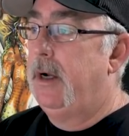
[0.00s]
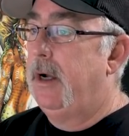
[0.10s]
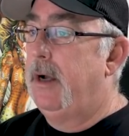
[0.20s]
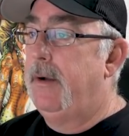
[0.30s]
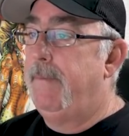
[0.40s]

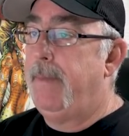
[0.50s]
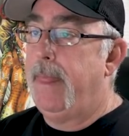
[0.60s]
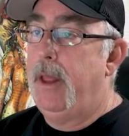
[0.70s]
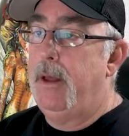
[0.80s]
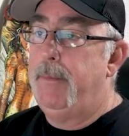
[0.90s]

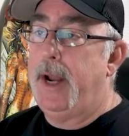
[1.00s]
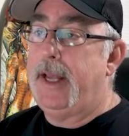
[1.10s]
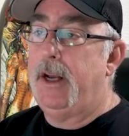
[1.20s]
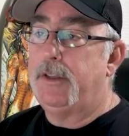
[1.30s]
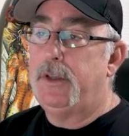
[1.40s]
But I
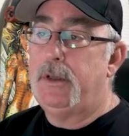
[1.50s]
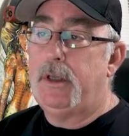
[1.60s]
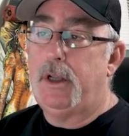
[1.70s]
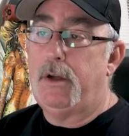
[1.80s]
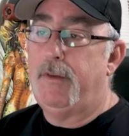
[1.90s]
can also
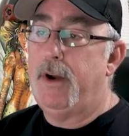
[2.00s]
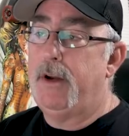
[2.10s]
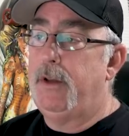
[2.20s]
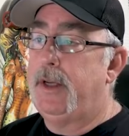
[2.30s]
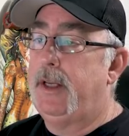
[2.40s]
click over here
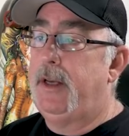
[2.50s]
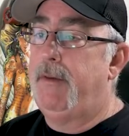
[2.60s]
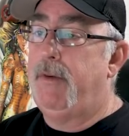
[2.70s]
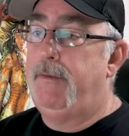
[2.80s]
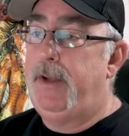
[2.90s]
and look at the
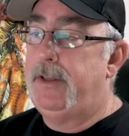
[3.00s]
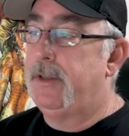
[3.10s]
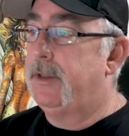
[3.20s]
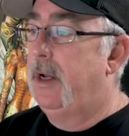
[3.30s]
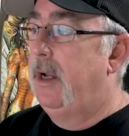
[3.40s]
different features.